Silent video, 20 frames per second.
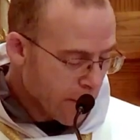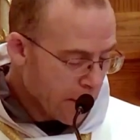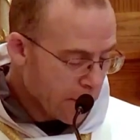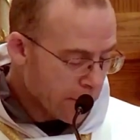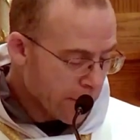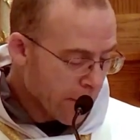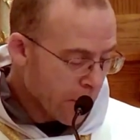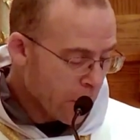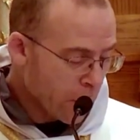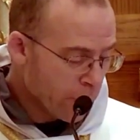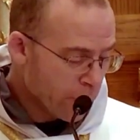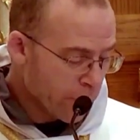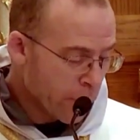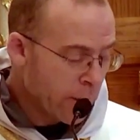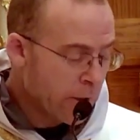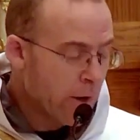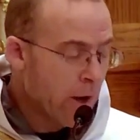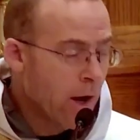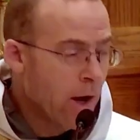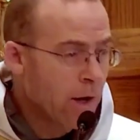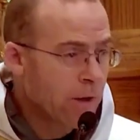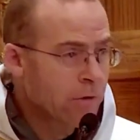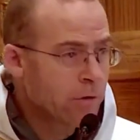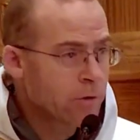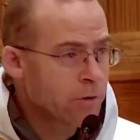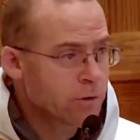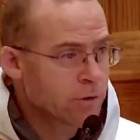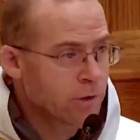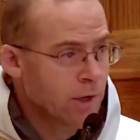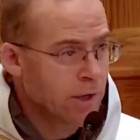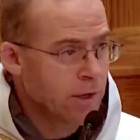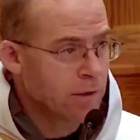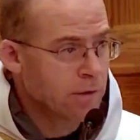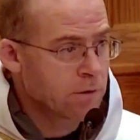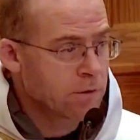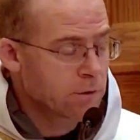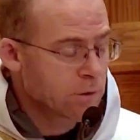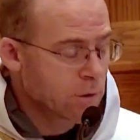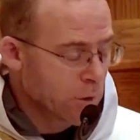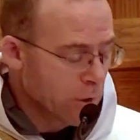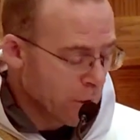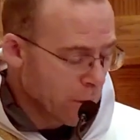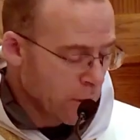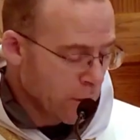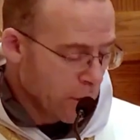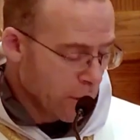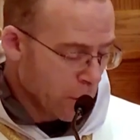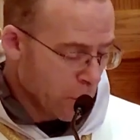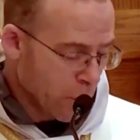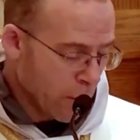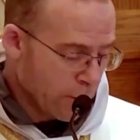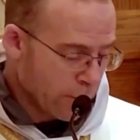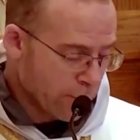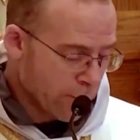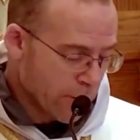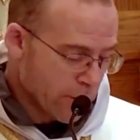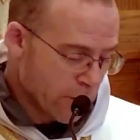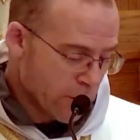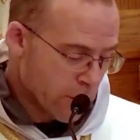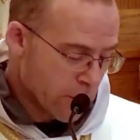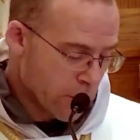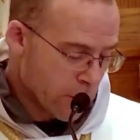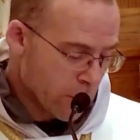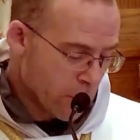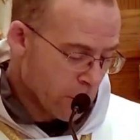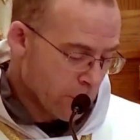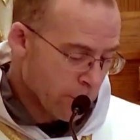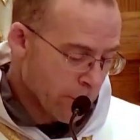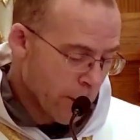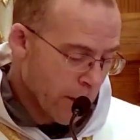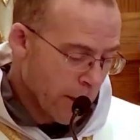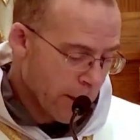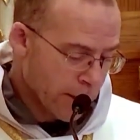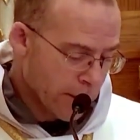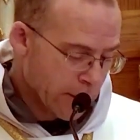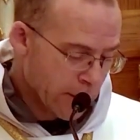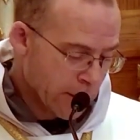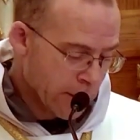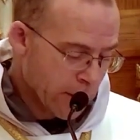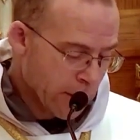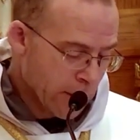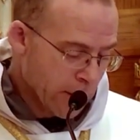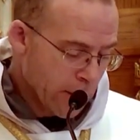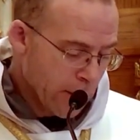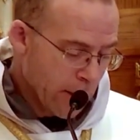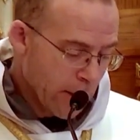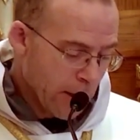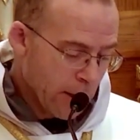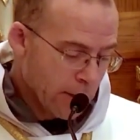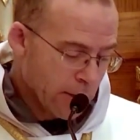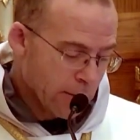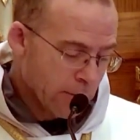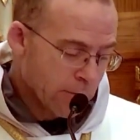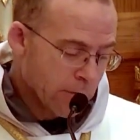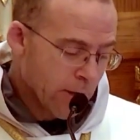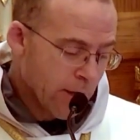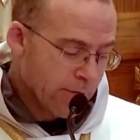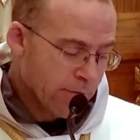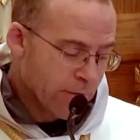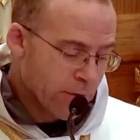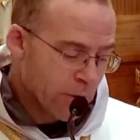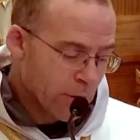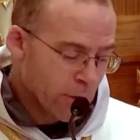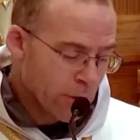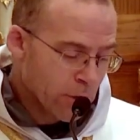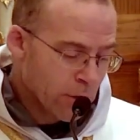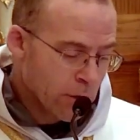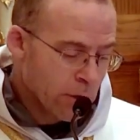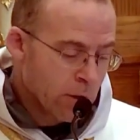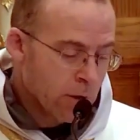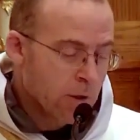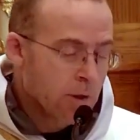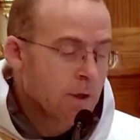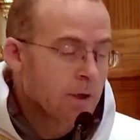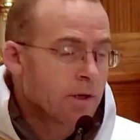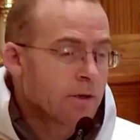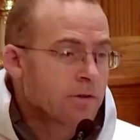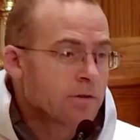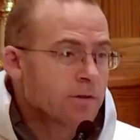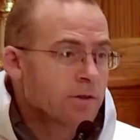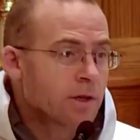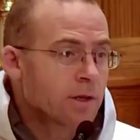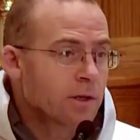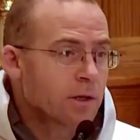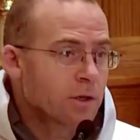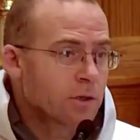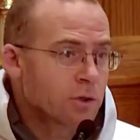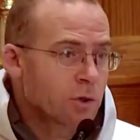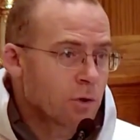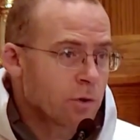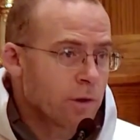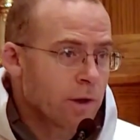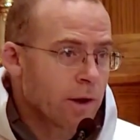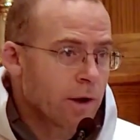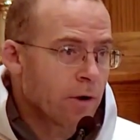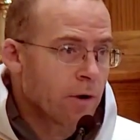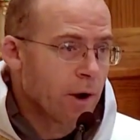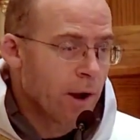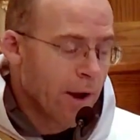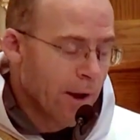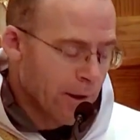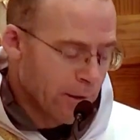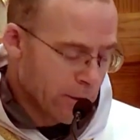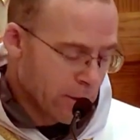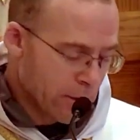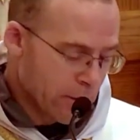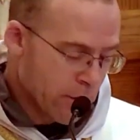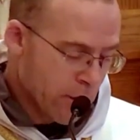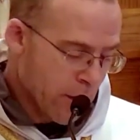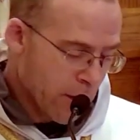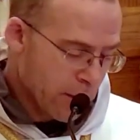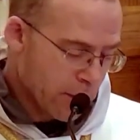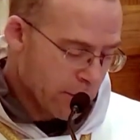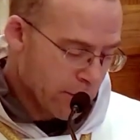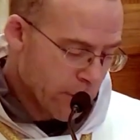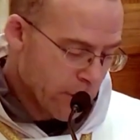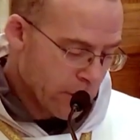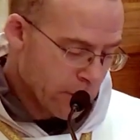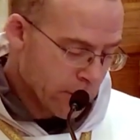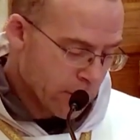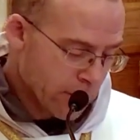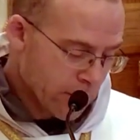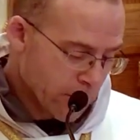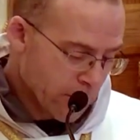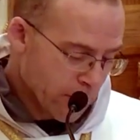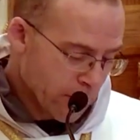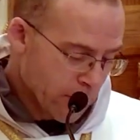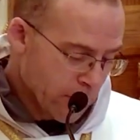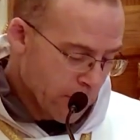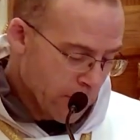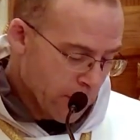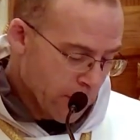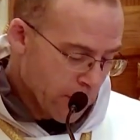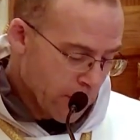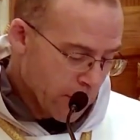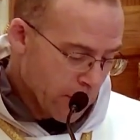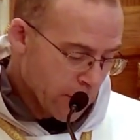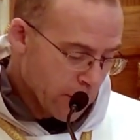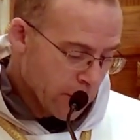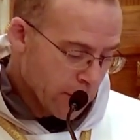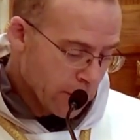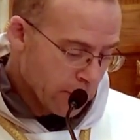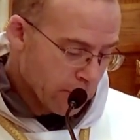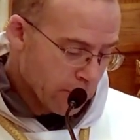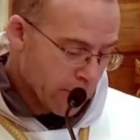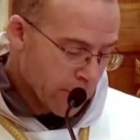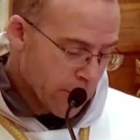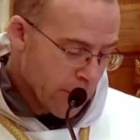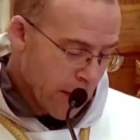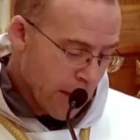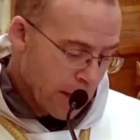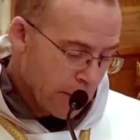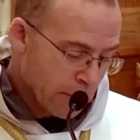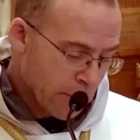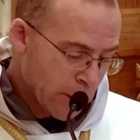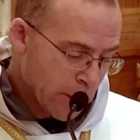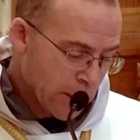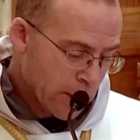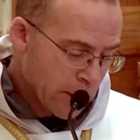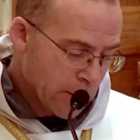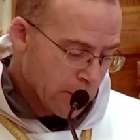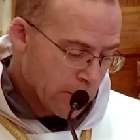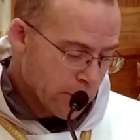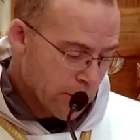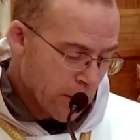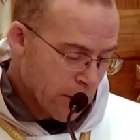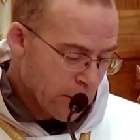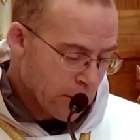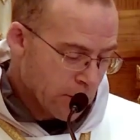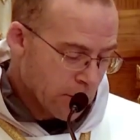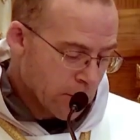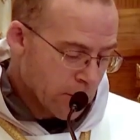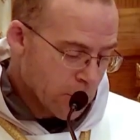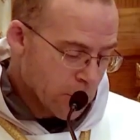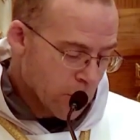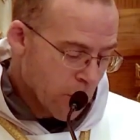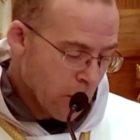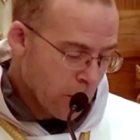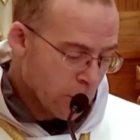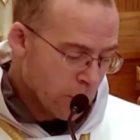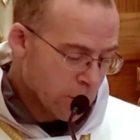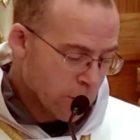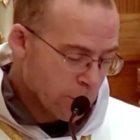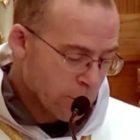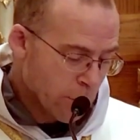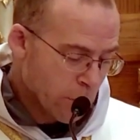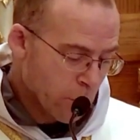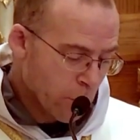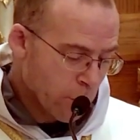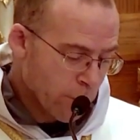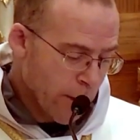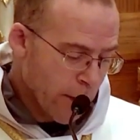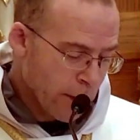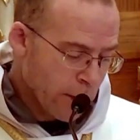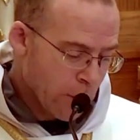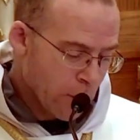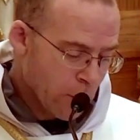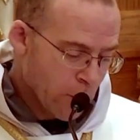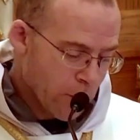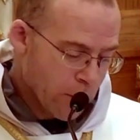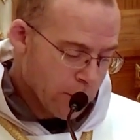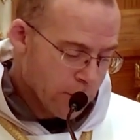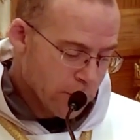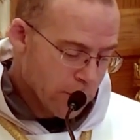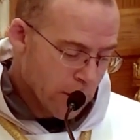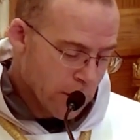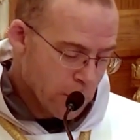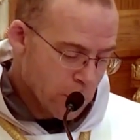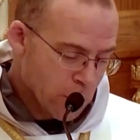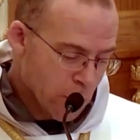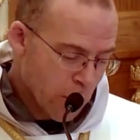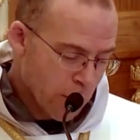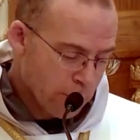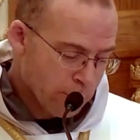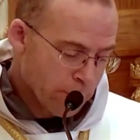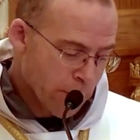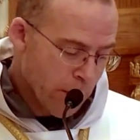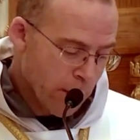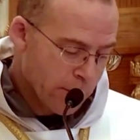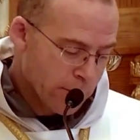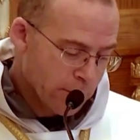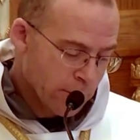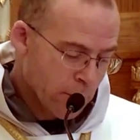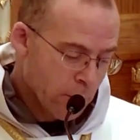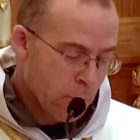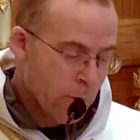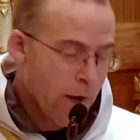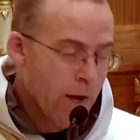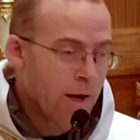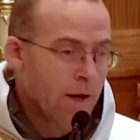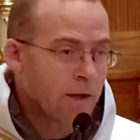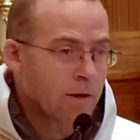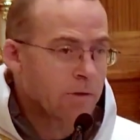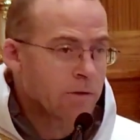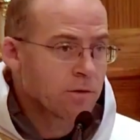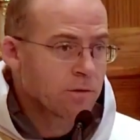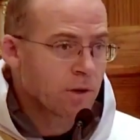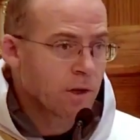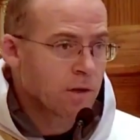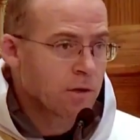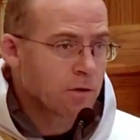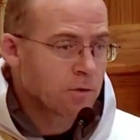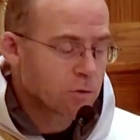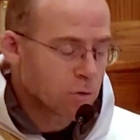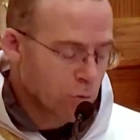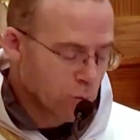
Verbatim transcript: And there have been other saints who have visited her body and have left their signature there at the convent, uh, namely St. Charles Borromeo, St. John Bosco, and St.